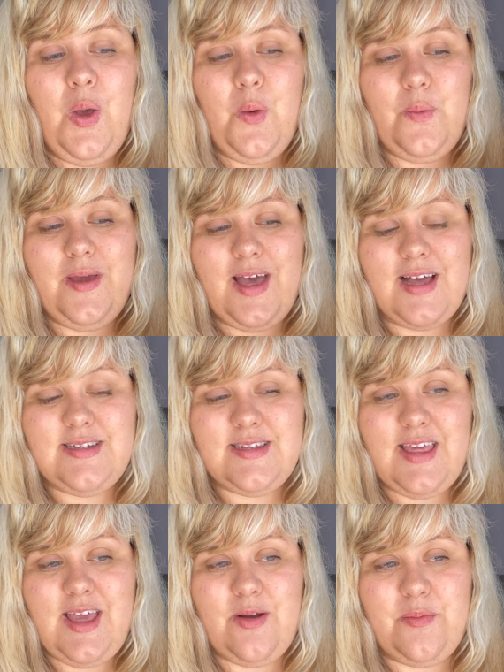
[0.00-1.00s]
we got to
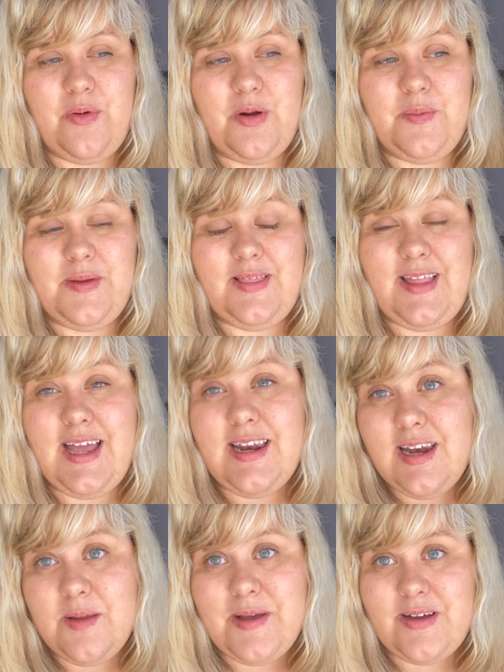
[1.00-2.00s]
the airport, we
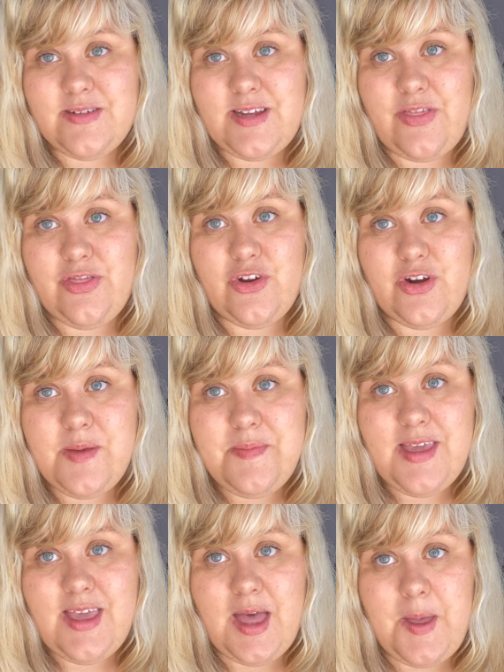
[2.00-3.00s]
landed about 10:30
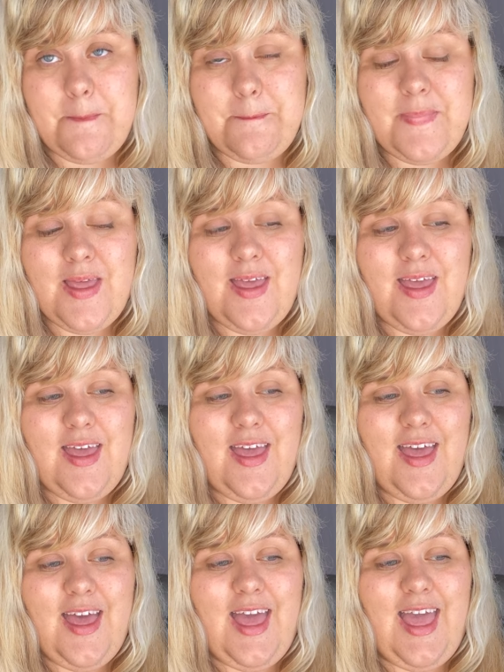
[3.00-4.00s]
p.m.
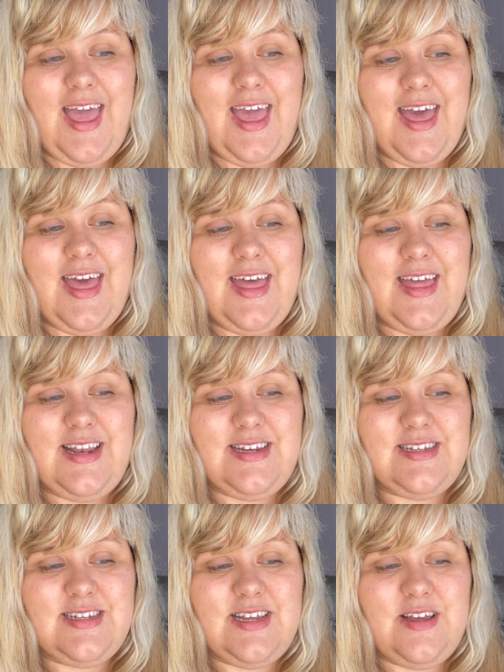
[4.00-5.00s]

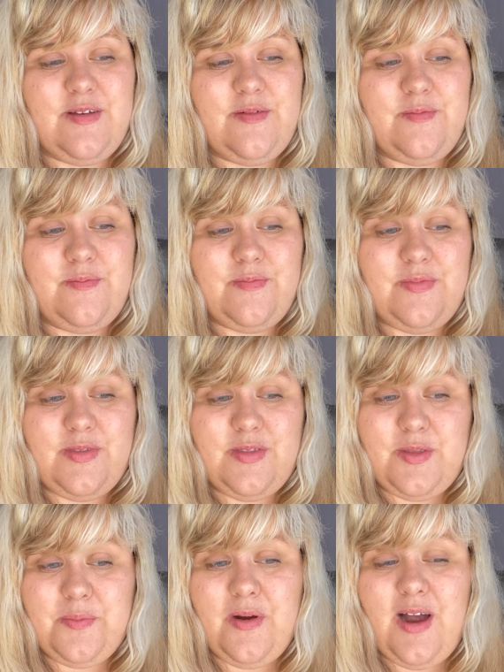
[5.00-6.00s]
and
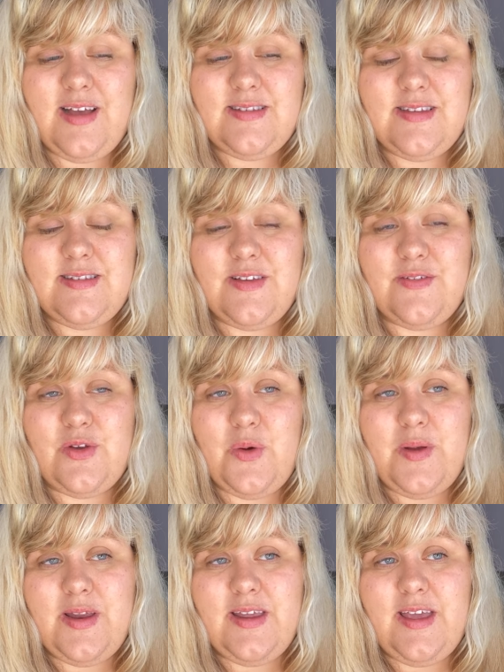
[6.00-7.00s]
the process of
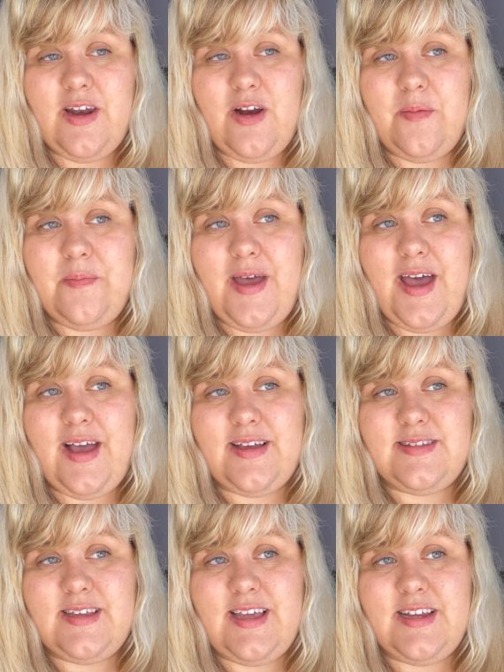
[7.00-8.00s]
going to get our
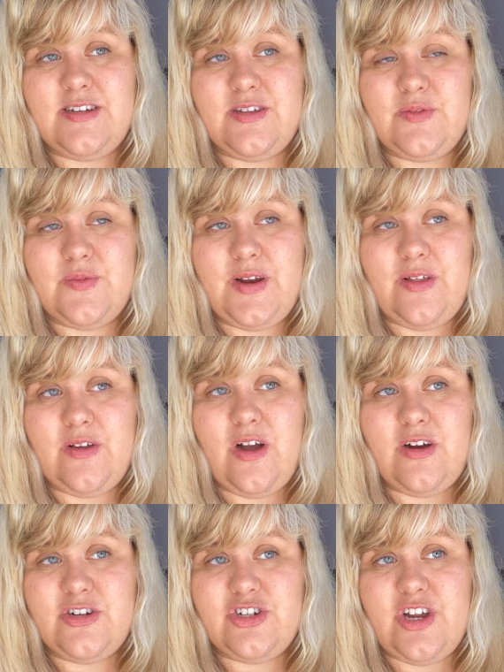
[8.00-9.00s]
bags and get to the rental
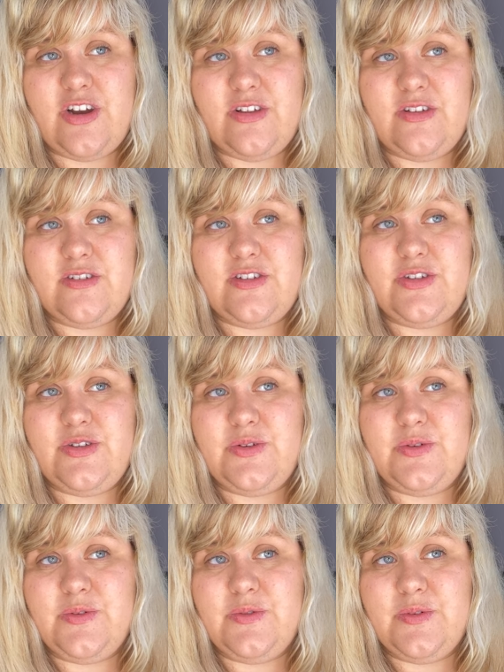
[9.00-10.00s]
car shuttle
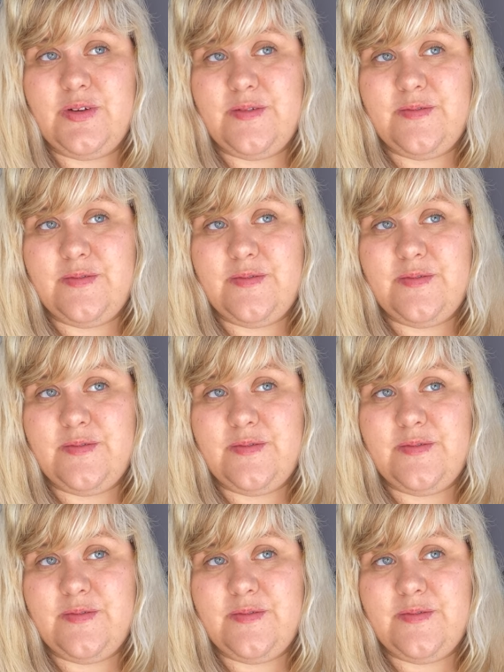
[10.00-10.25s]
to